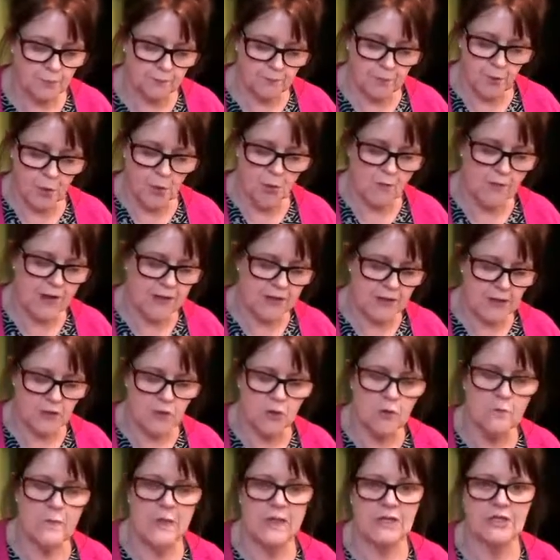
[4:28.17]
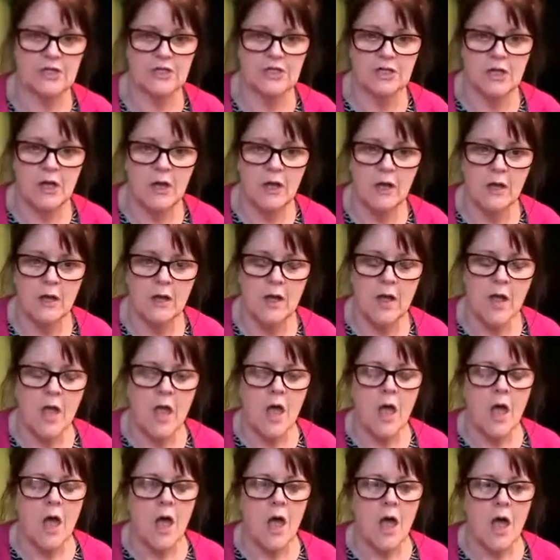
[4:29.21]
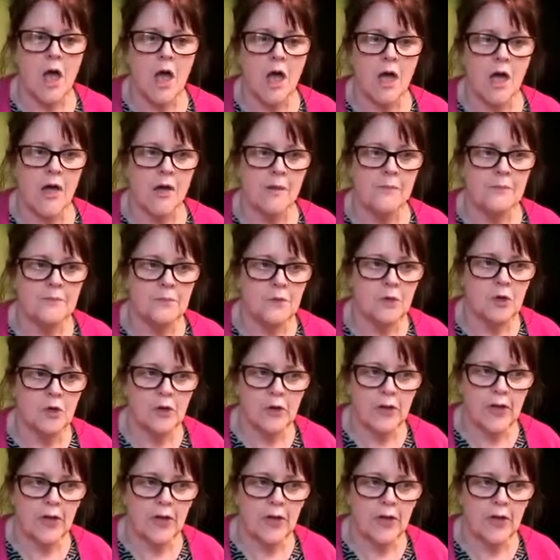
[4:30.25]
pour in your mixture, cook